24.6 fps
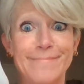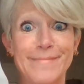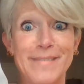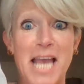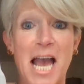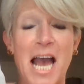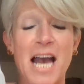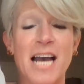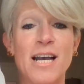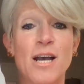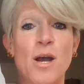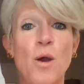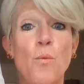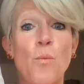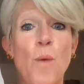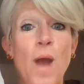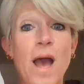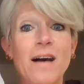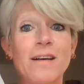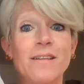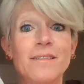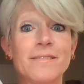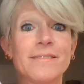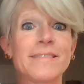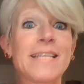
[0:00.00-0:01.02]
Yeah.
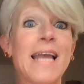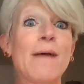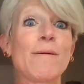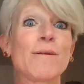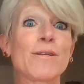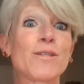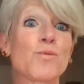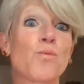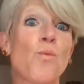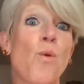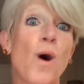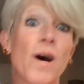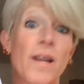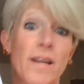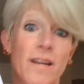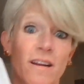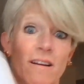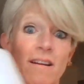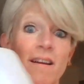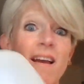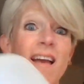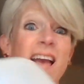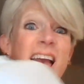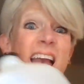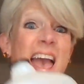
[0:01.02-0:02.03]
Well, now it's water,